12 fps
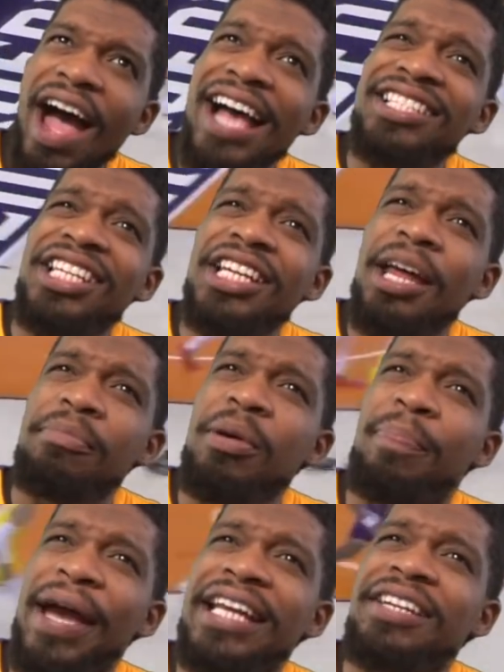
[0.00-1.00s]
I seen them
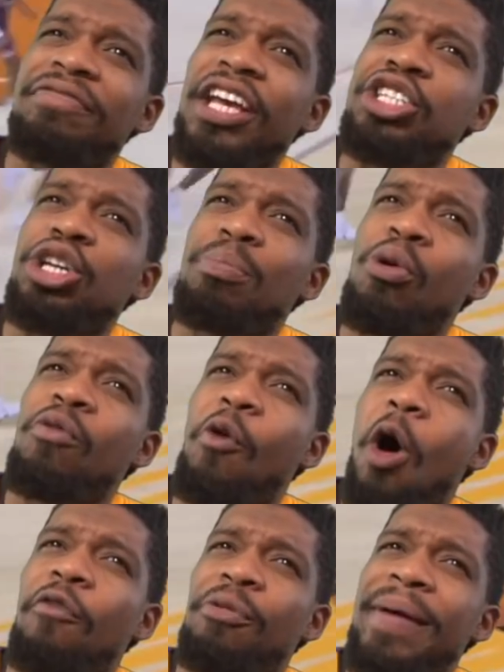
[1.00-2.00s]
debating if they should move
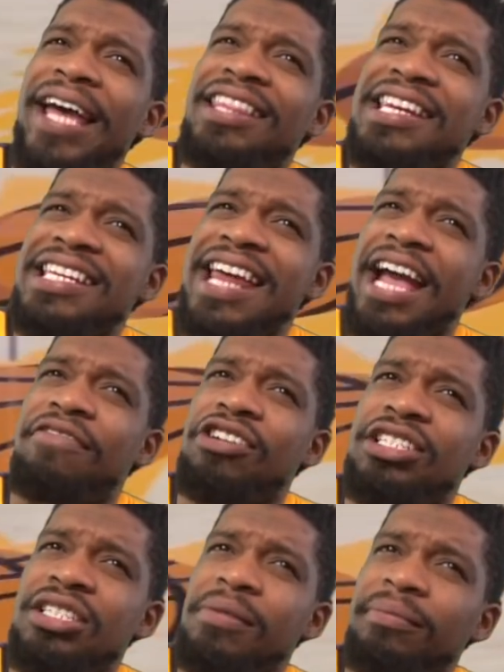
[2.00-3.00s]
on from Anthony
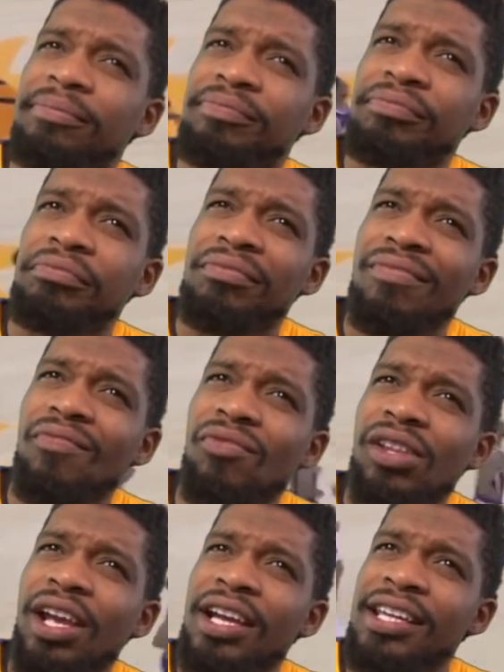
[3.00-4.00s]
Davis.
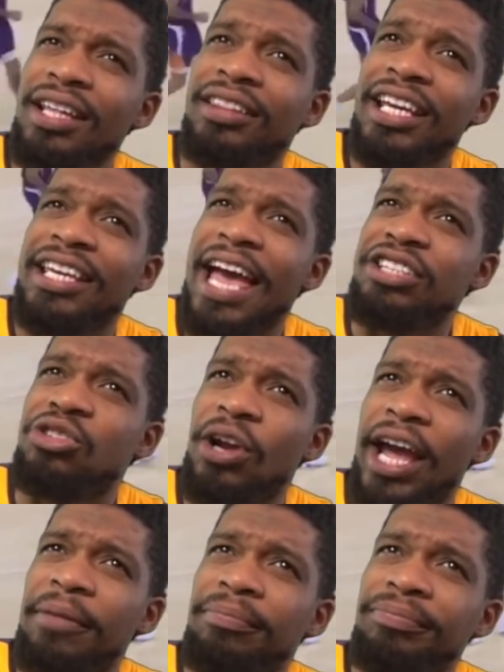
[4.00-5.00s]
I think
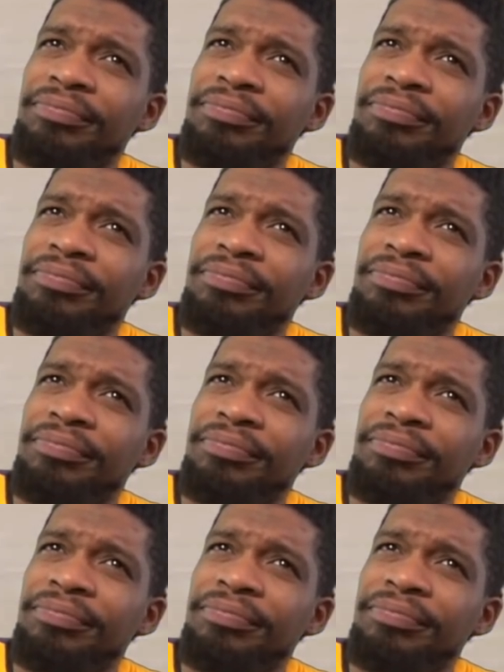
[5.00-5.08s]
yesterday.